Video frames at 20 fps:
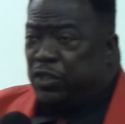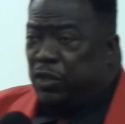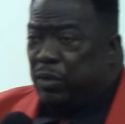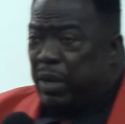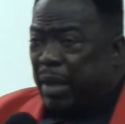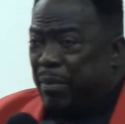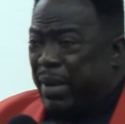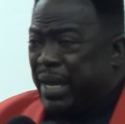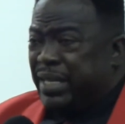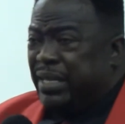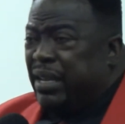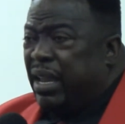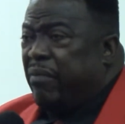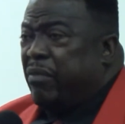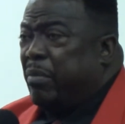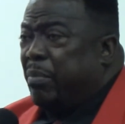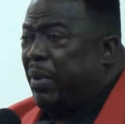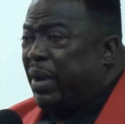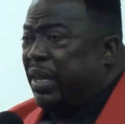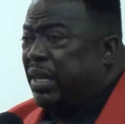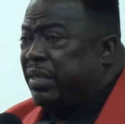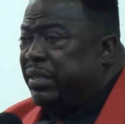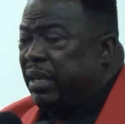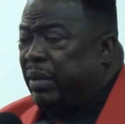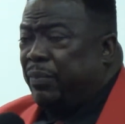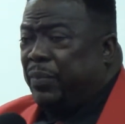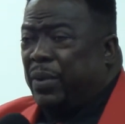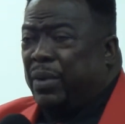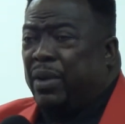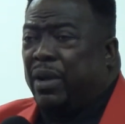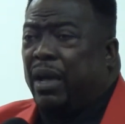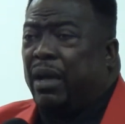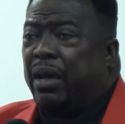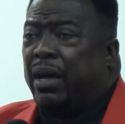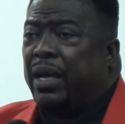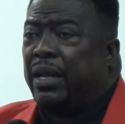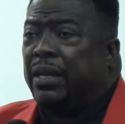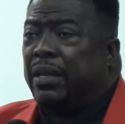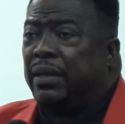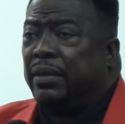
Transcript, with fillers: You, I mentioned everybody except for God.